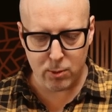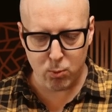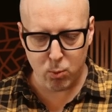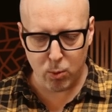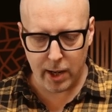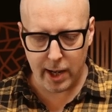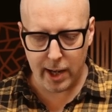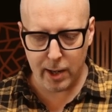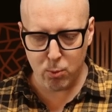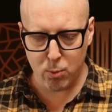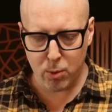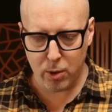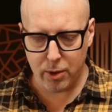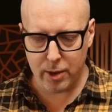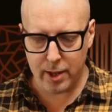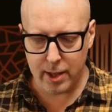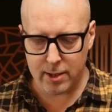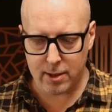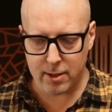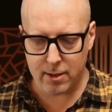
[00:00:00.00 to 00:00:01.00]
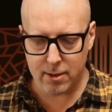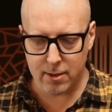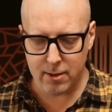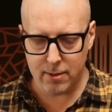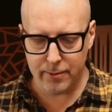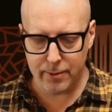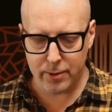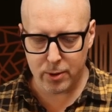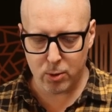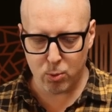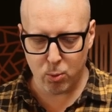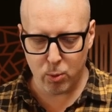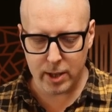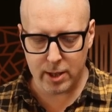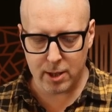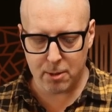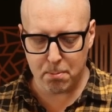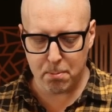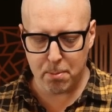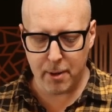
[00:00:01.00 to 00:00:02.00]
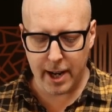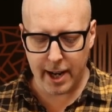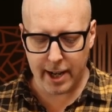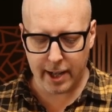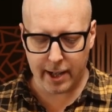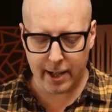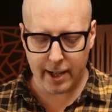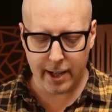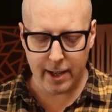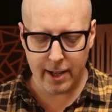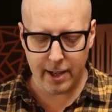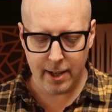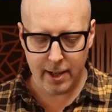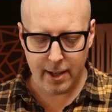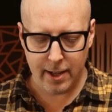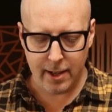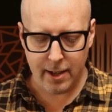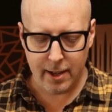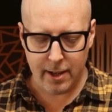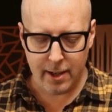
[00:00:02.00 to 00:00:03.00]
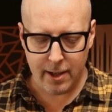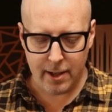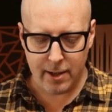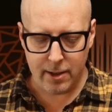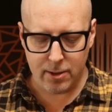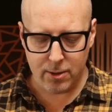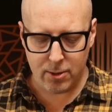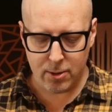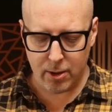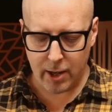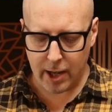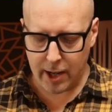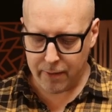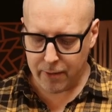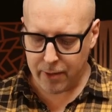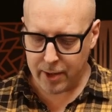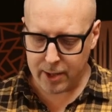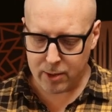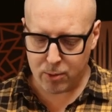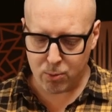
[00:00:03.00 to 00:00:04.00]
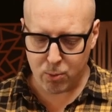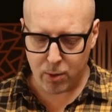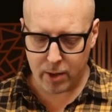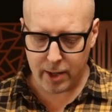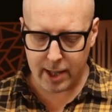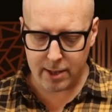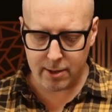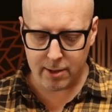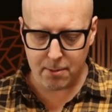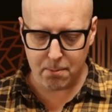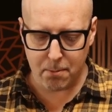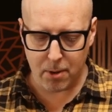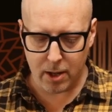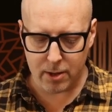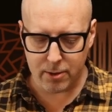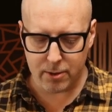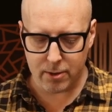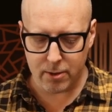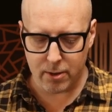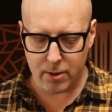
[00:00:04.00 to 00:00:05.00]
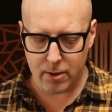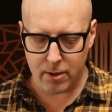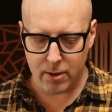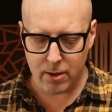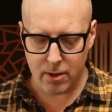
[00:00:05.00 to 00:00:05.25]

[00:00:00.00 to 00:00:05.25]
Why would it switch back to have this one as the master?